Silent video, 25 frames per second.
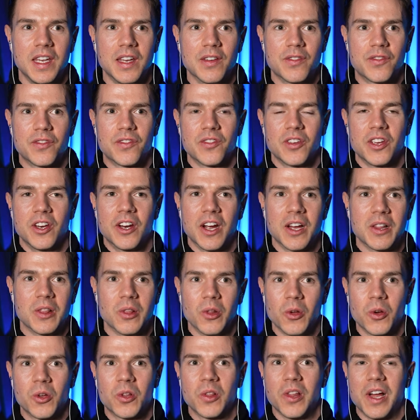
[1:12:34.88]
if you don't
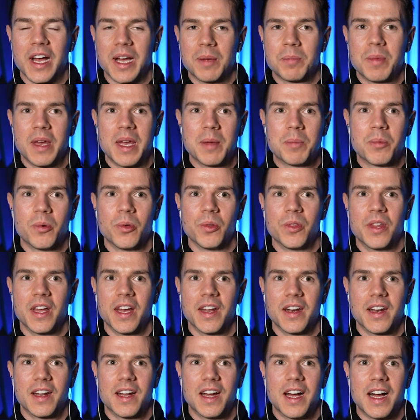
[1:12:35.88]
look like people
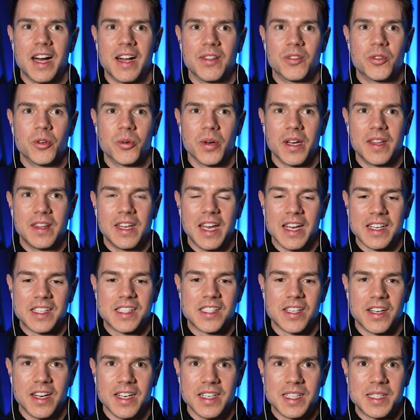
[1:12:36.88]
that are doing the
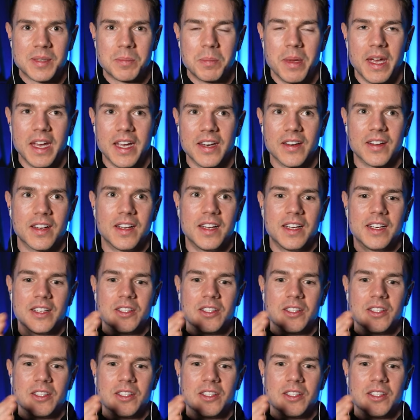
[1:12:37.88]
exercise, be it